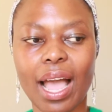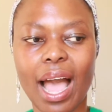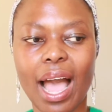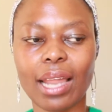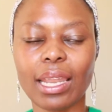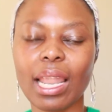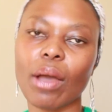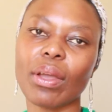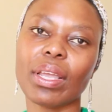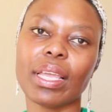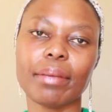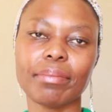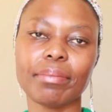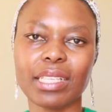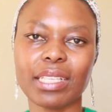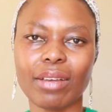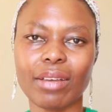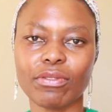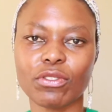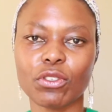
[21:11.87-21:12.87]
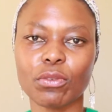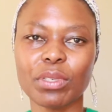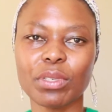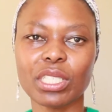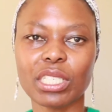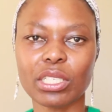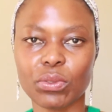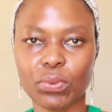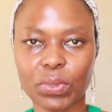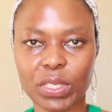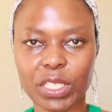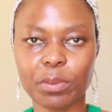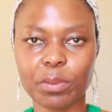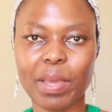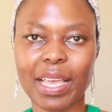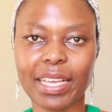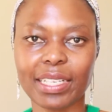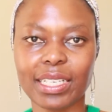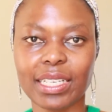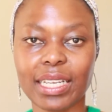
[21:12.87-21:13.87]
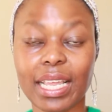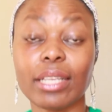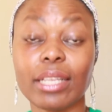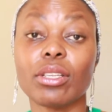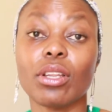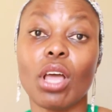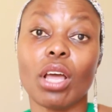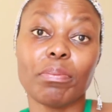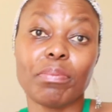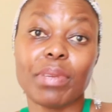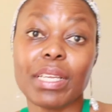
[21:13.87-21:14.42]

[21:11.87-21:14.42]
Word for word: allowing himself to be disrespected and not